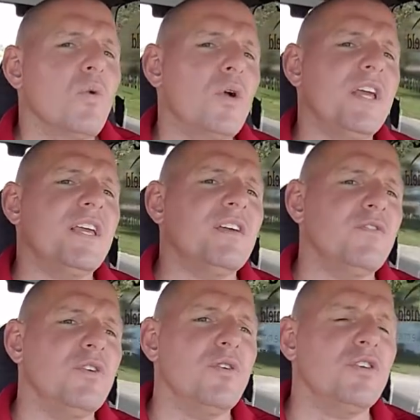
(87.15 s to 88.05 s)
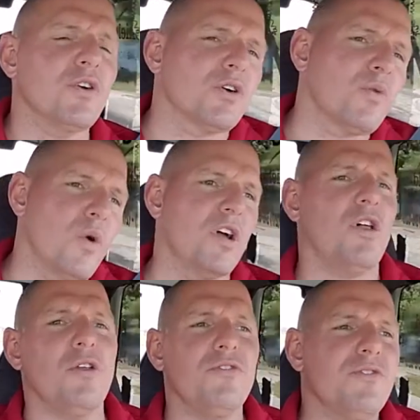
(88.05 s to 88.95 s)
We give you your
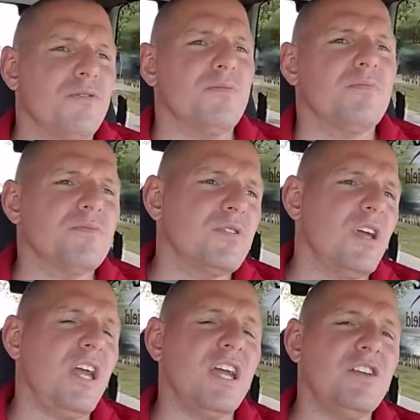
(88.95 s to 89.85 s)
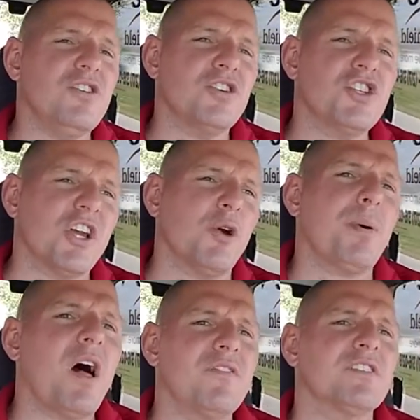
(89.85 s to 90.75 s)
wills and your general
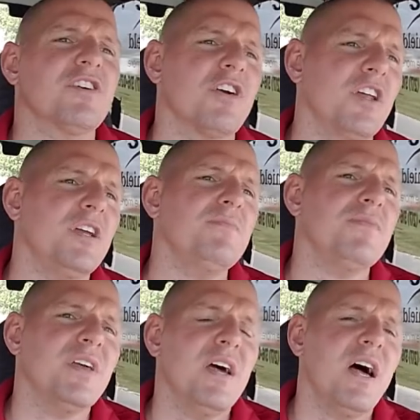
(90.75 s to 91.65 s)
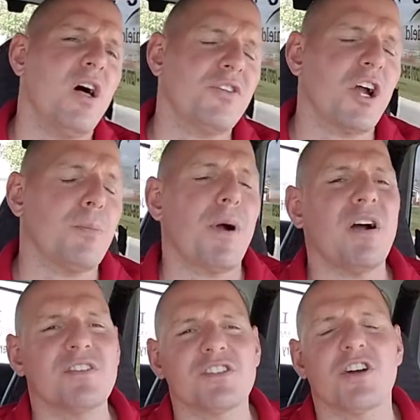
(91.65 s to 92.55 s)
power of attorney, healthcare
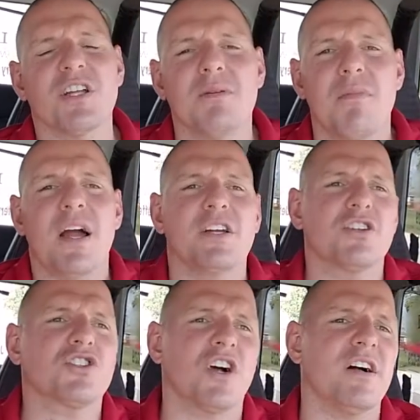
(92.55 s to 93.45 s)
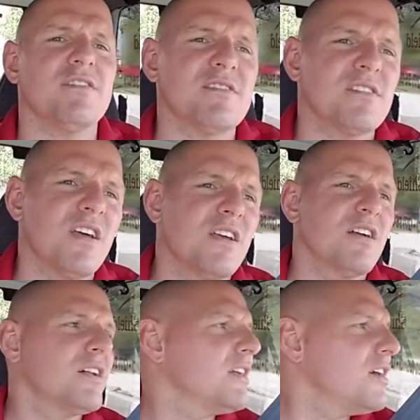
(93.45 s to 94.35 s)
power of attorney, and minor trust,
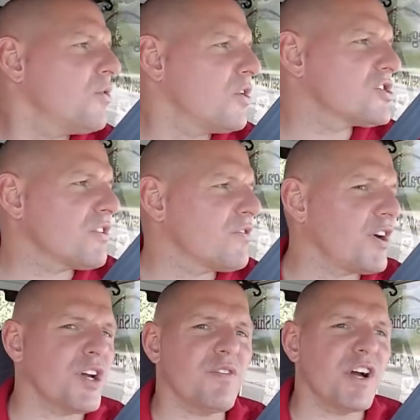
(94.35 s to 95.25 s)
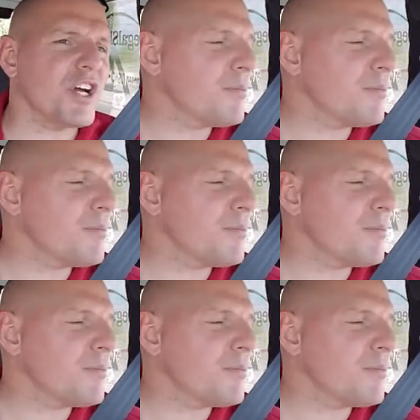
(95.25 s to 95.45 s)
which are very, very